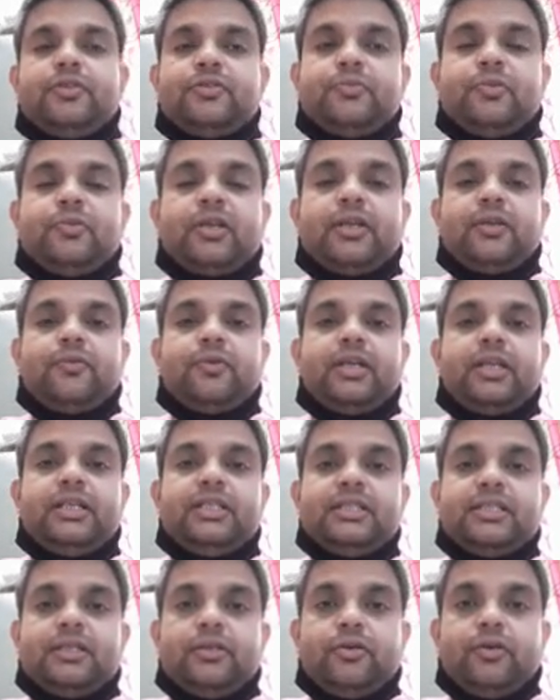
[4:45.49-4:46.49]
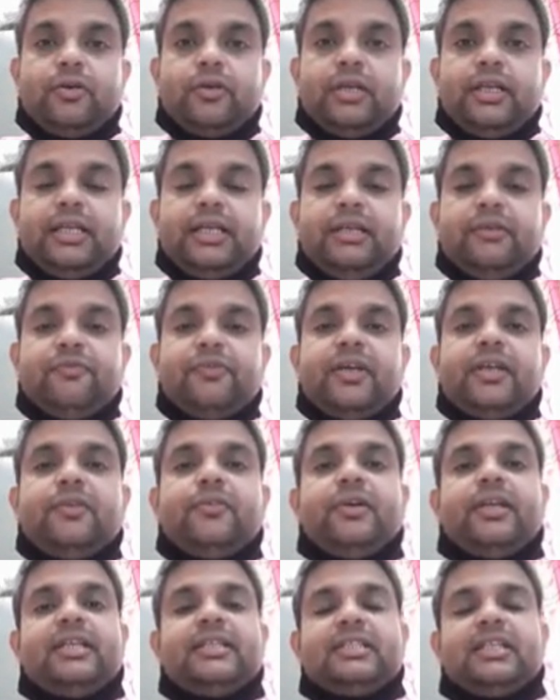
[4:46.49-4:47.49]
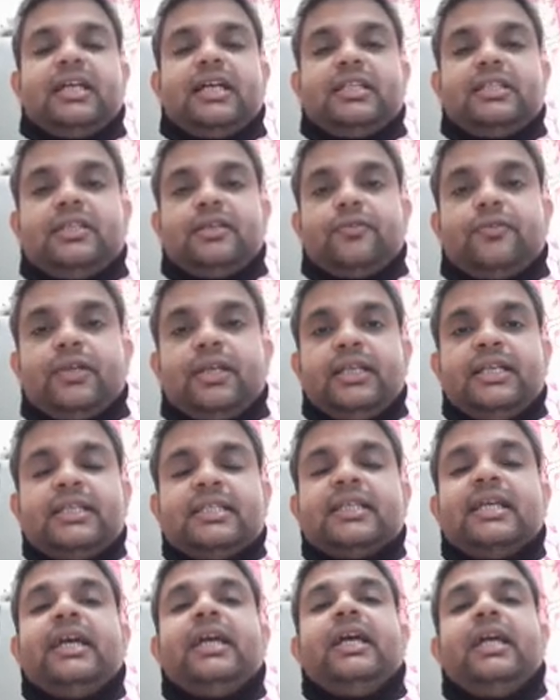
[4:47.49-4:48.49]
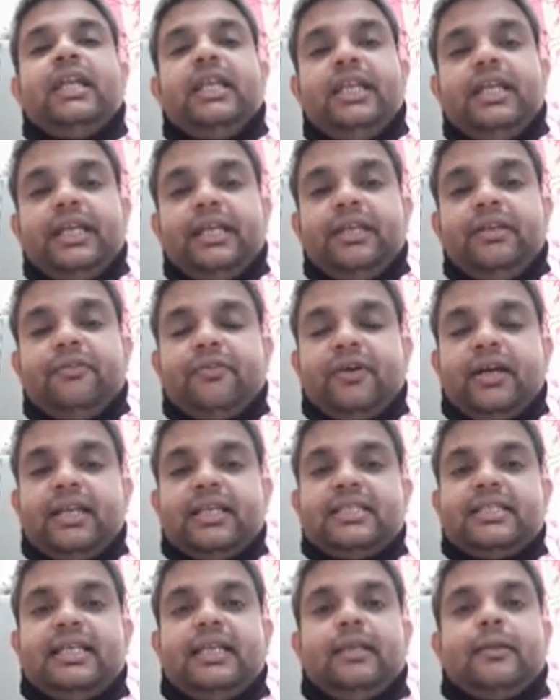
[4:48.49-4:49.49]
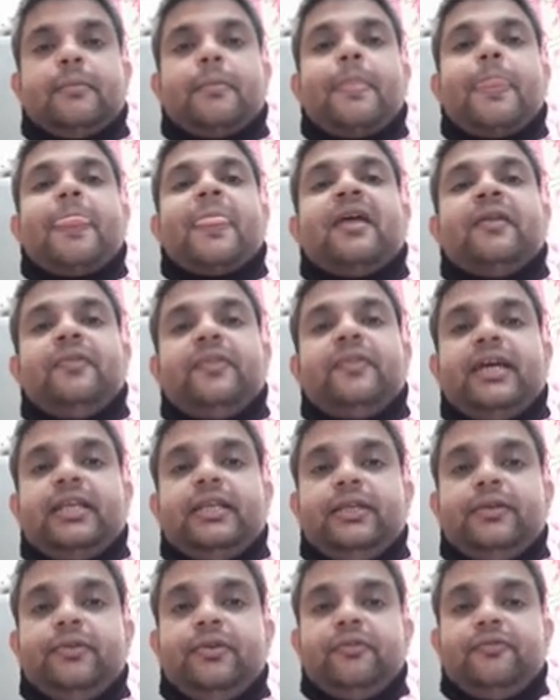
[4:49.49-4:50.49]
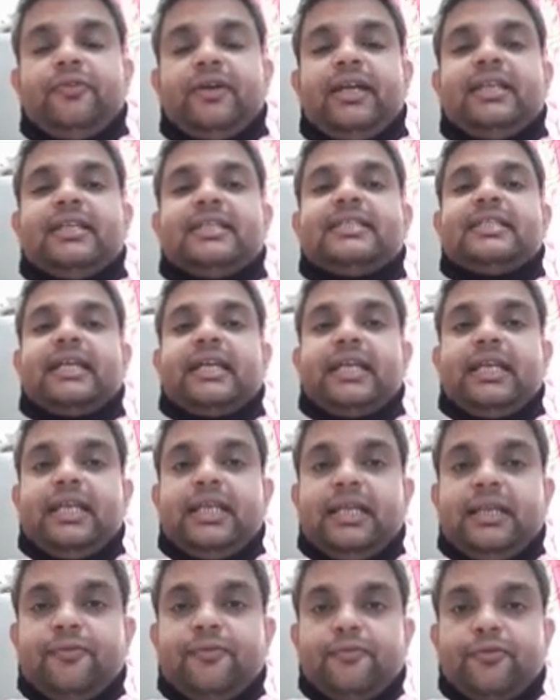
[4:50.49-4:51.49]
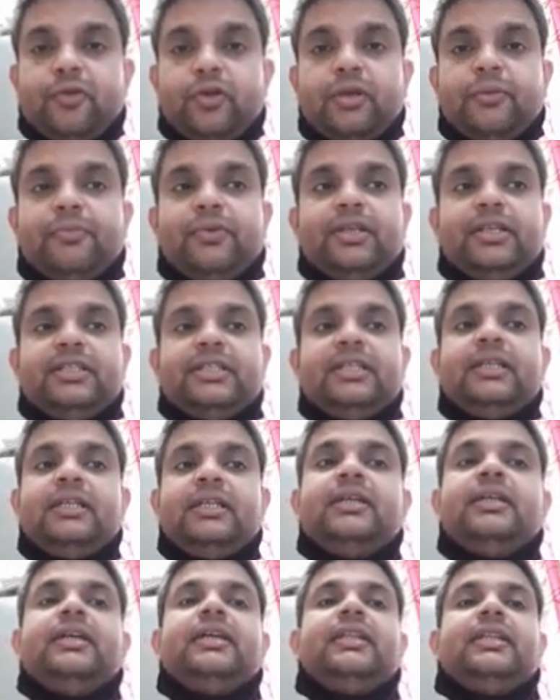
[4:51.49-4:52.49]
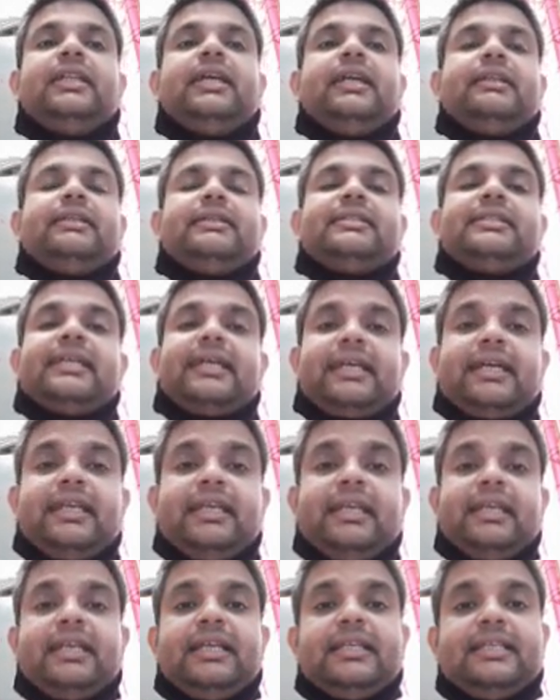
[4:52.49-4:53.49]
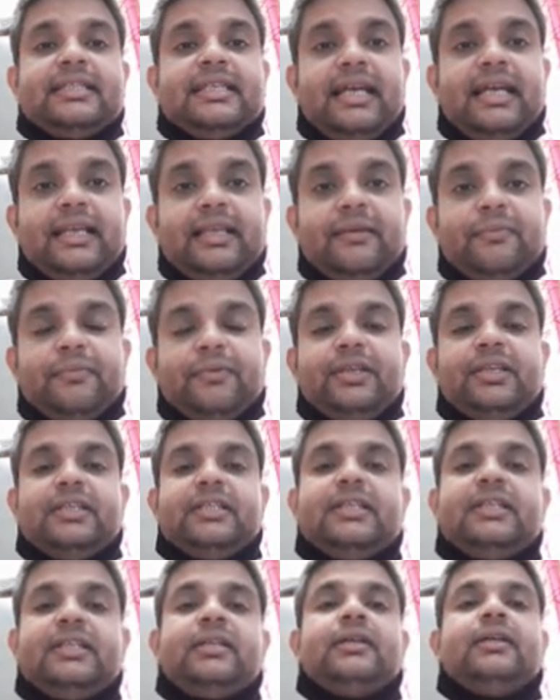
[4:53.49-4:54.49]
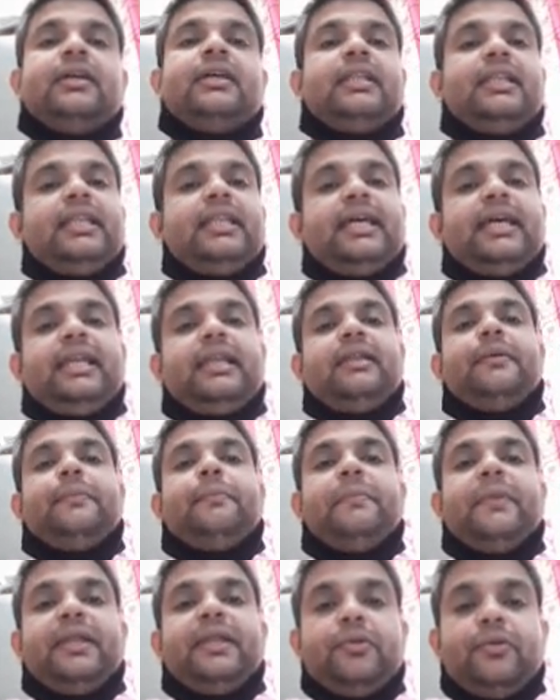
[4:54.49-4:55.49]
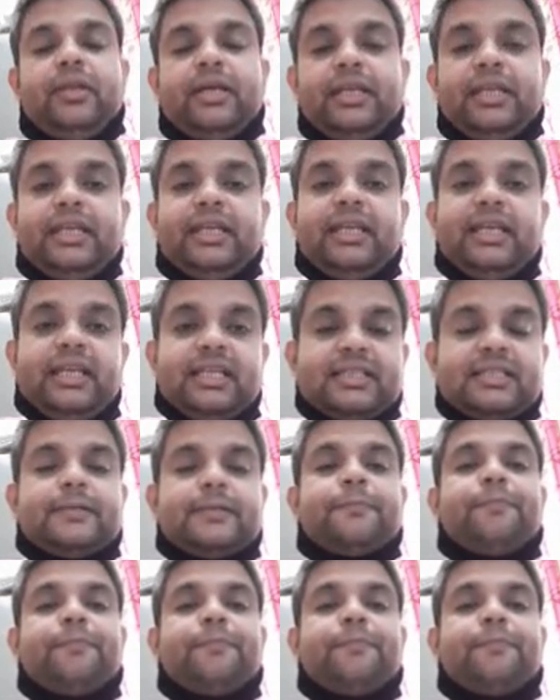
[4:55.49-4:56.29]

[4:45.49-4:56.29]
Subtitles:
Smaller one is non-lignified, whereas larger one is lignified cell. Then you will find secondary phloem region, then secondary xylem region, then medullary rays.